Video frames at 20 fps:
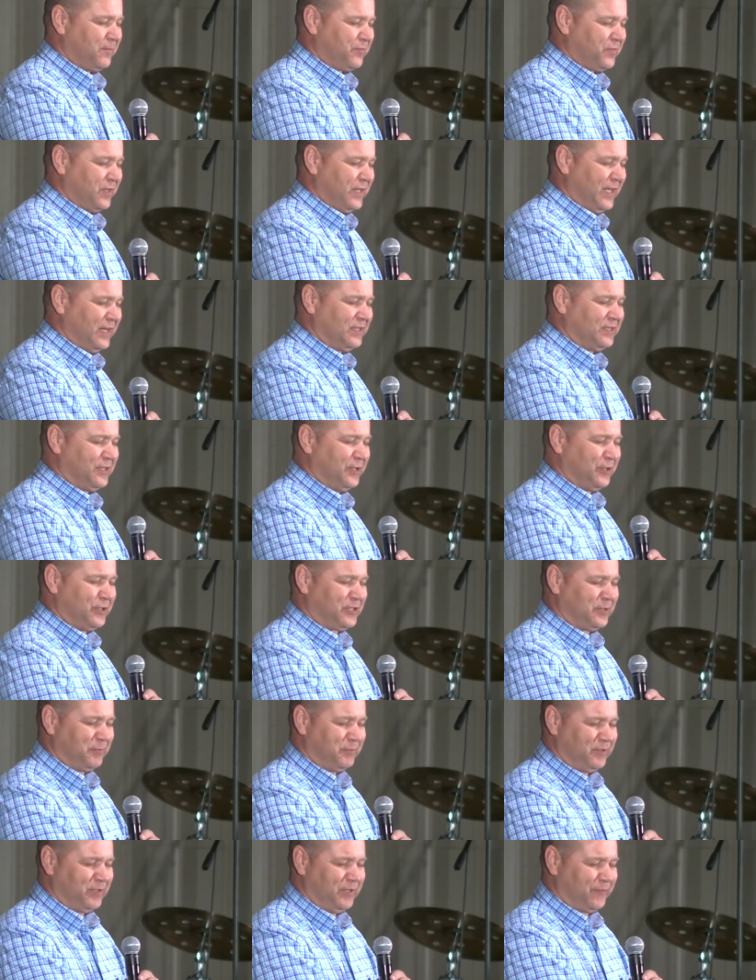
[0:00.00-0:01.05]
Yes, there are some
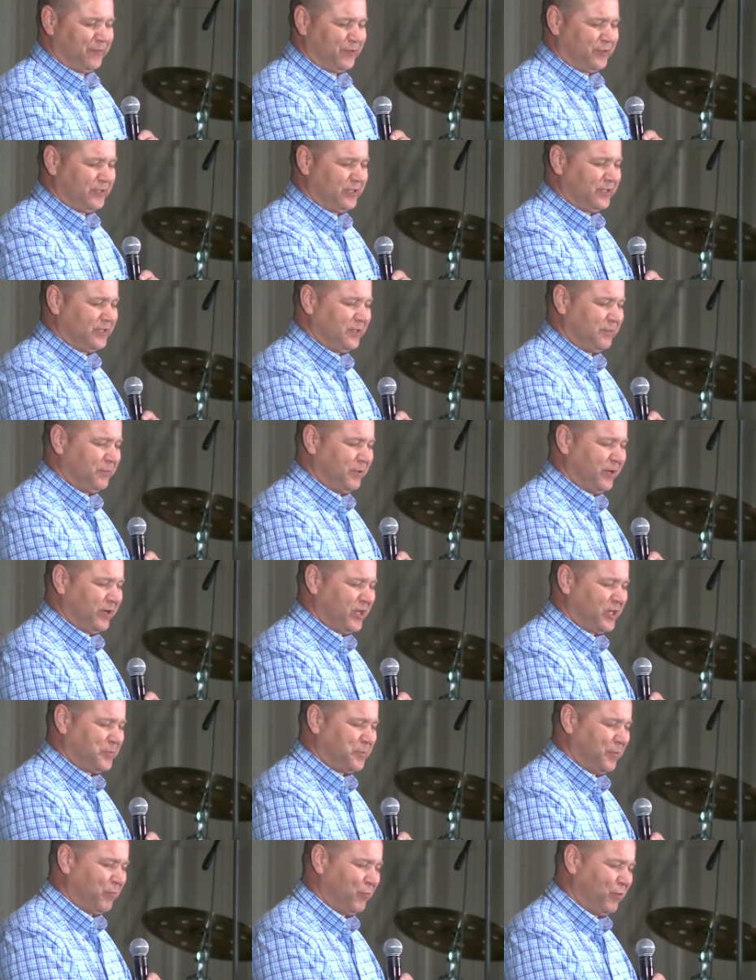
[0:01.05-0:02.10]
differences among us,
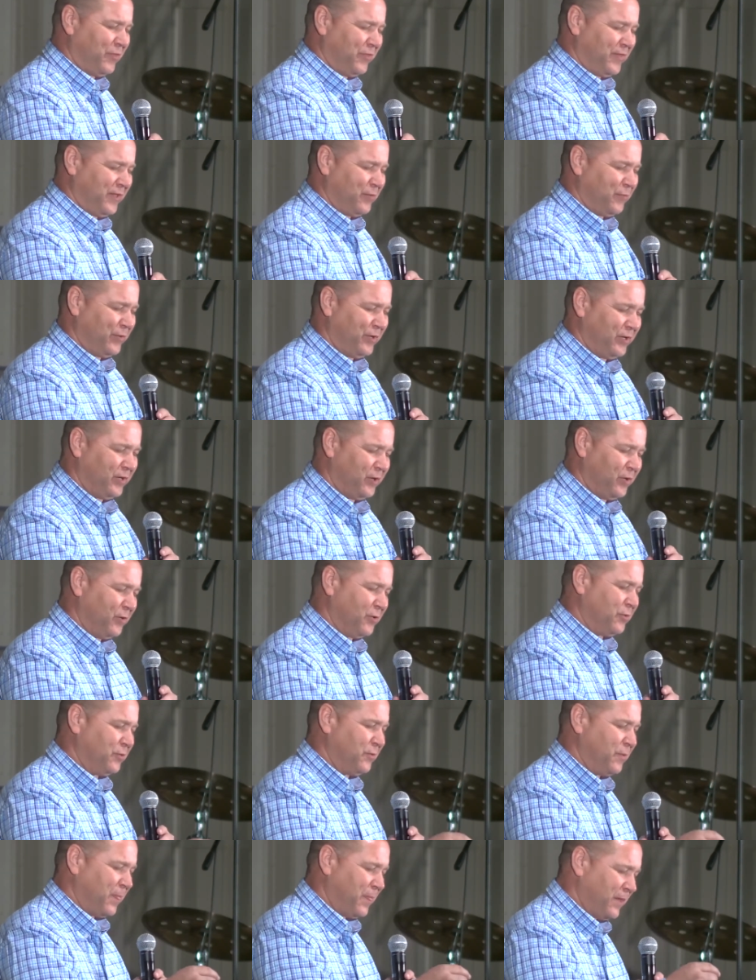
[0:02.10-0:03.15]
but one thing we know
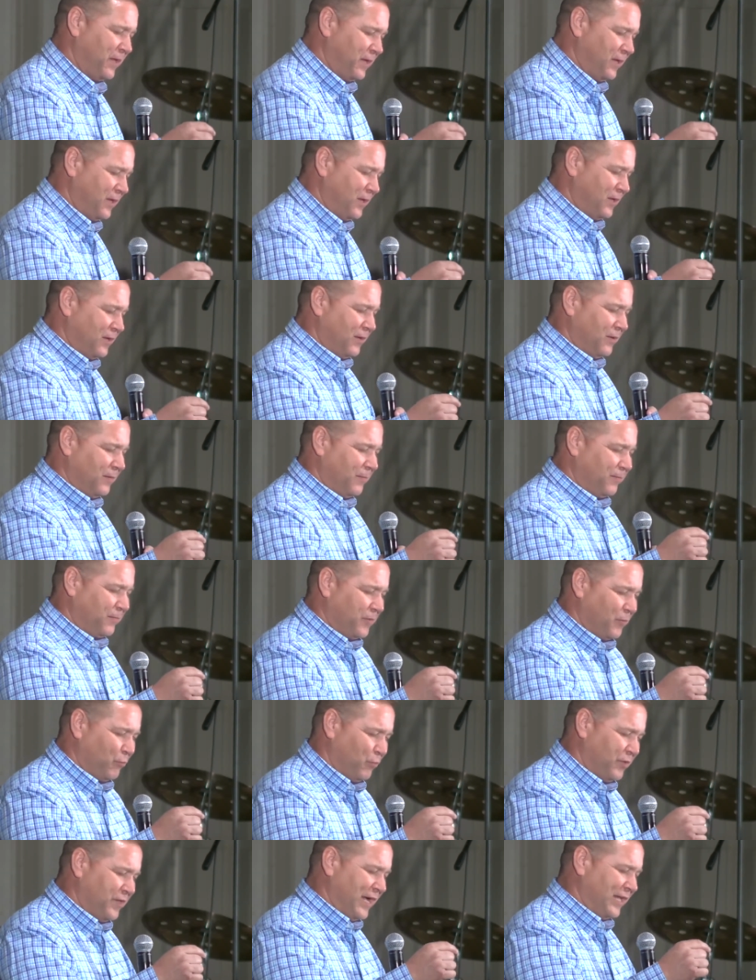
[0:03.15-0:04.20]

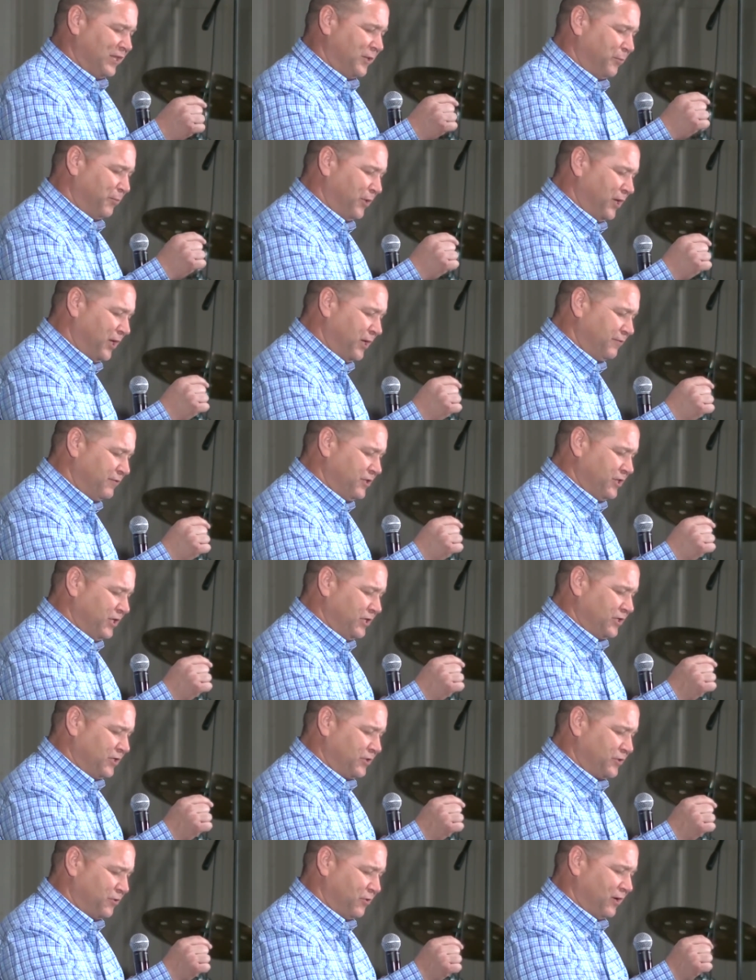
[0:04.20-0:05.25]
Without the blood of
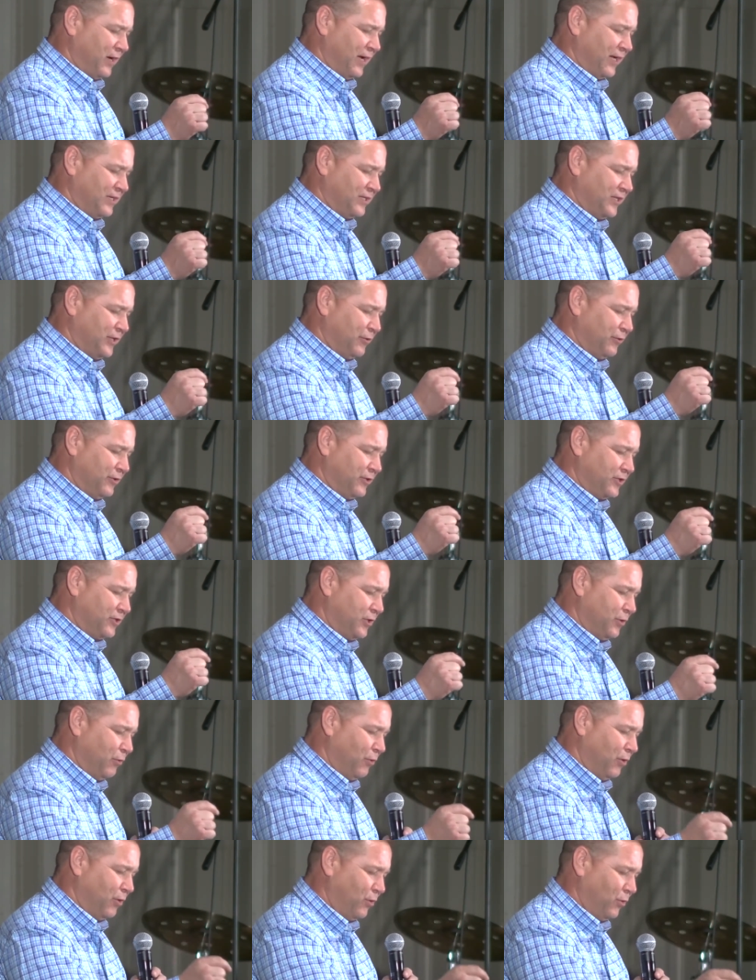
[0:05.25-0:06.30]
Jesus Christ, there is no
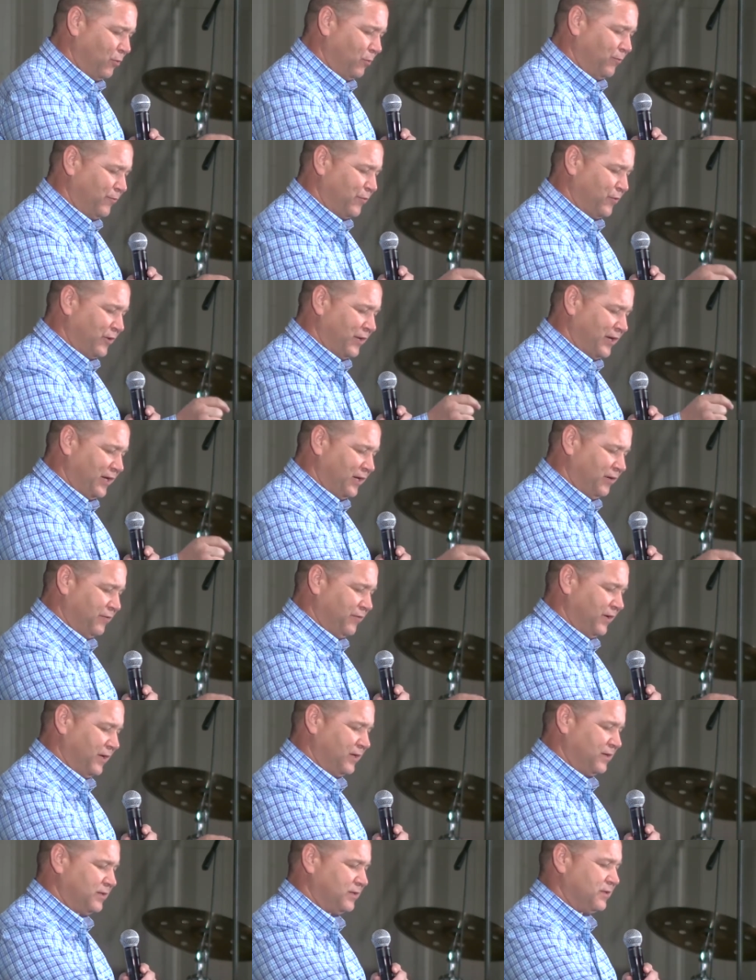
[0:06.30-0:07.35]
hope for any of
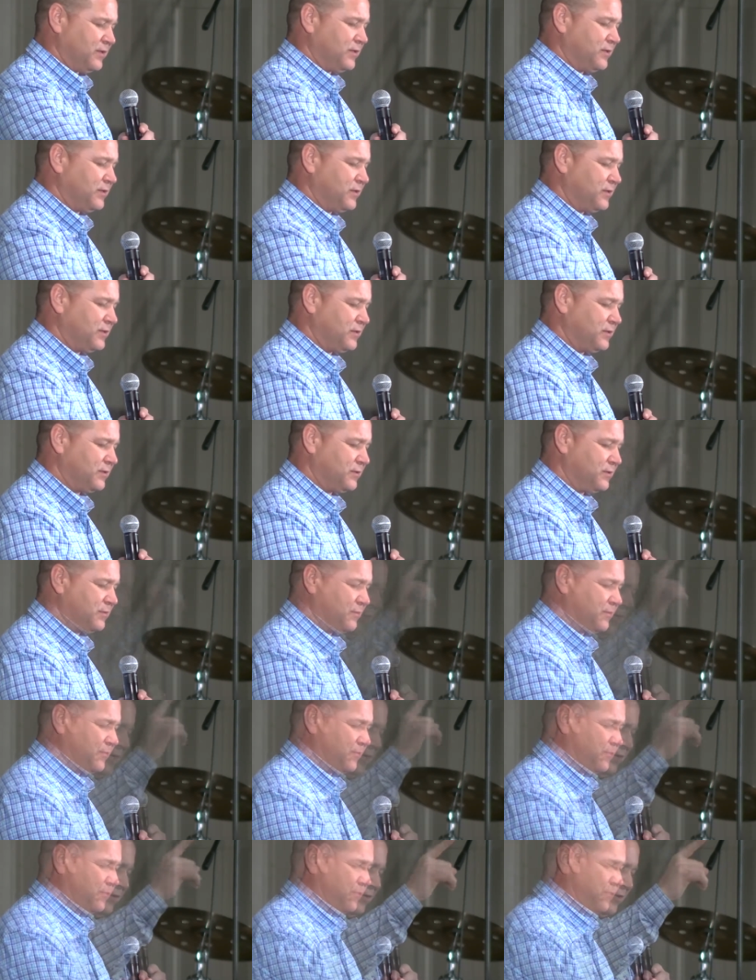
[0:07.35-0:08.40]
us. Uh,
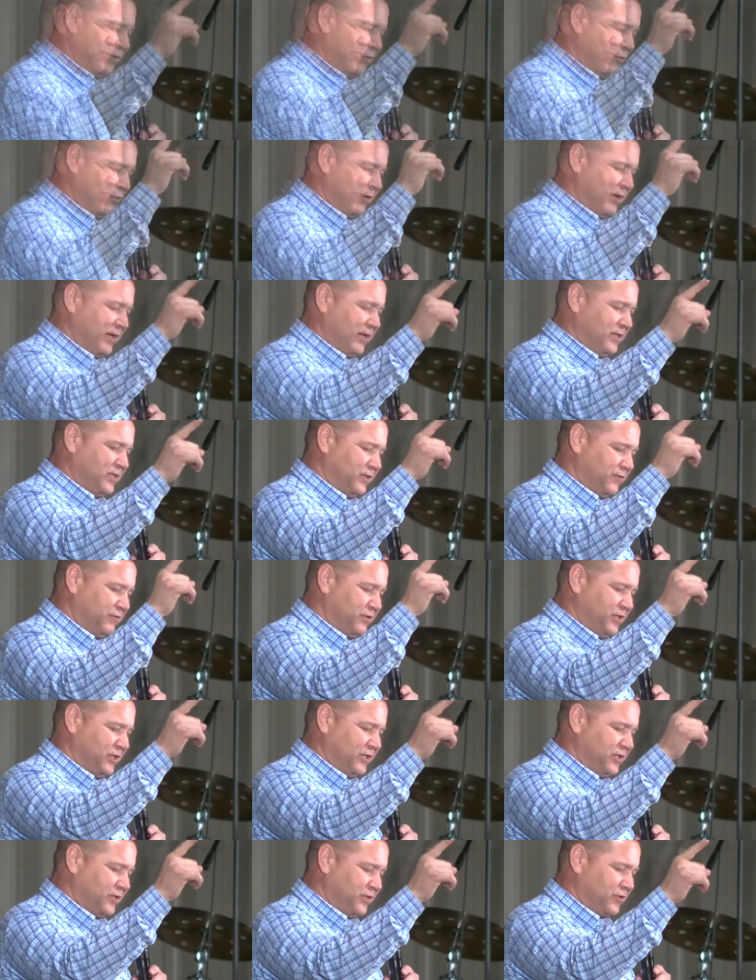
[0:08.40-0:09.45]
not by the grace of
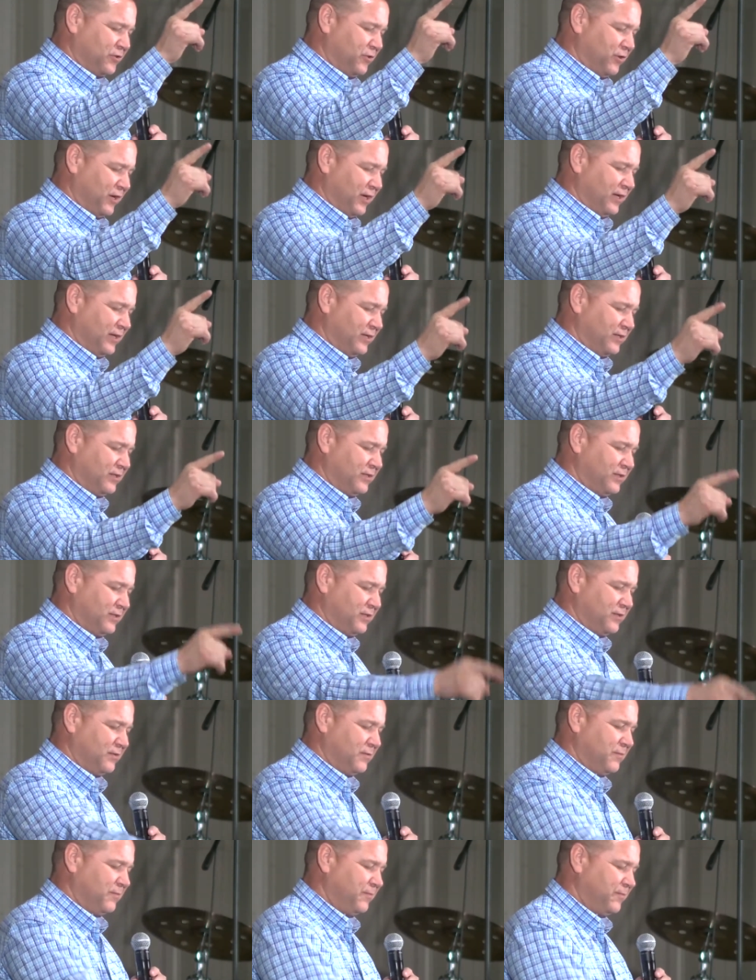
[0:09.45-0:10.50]
Jesus
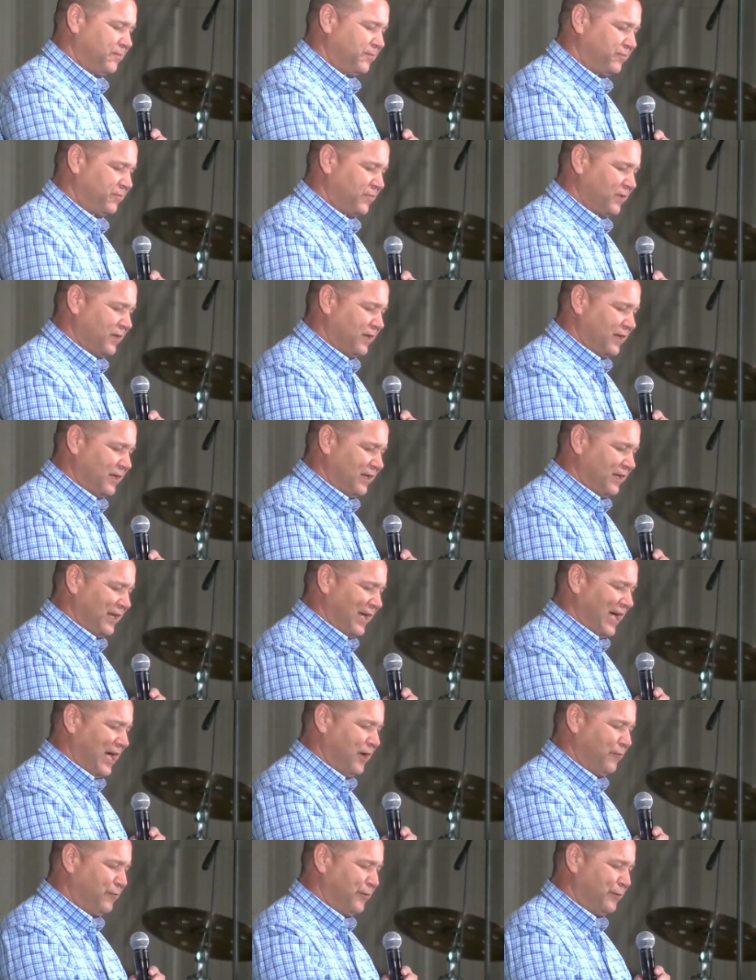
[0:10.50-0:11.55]
Christ.
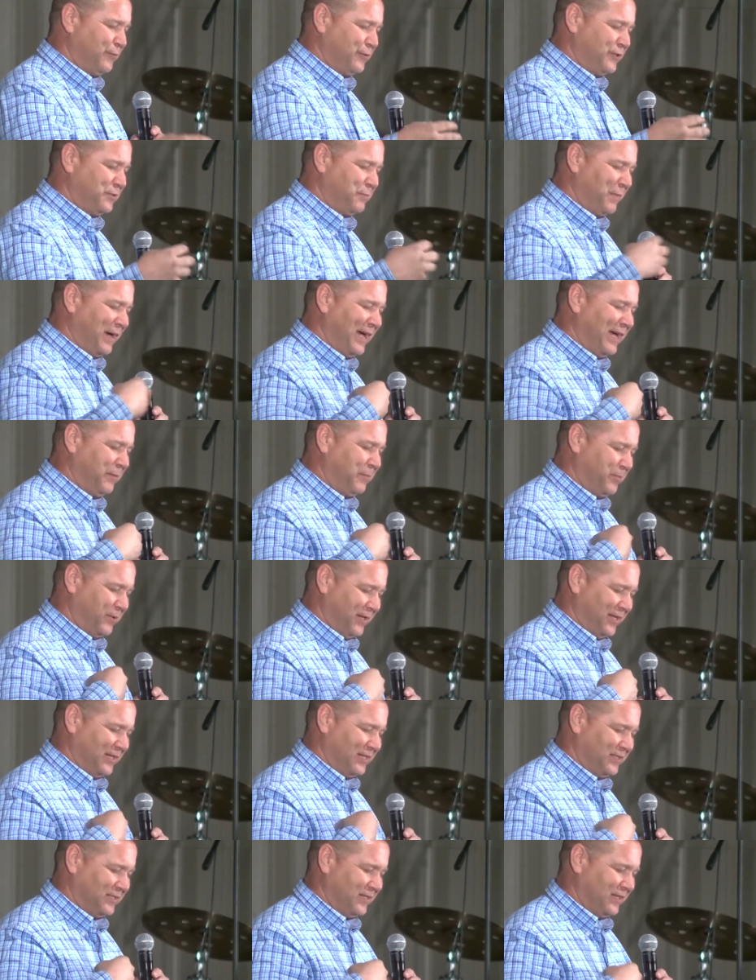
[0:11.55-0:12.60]
Calvary was my
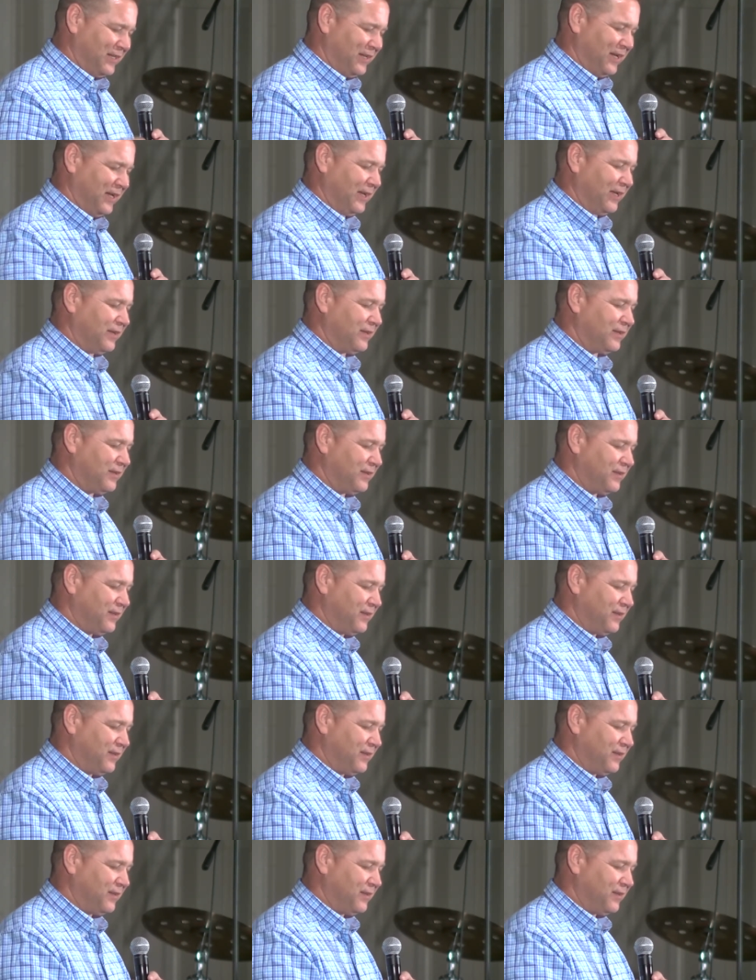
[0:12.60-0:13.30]
place to die.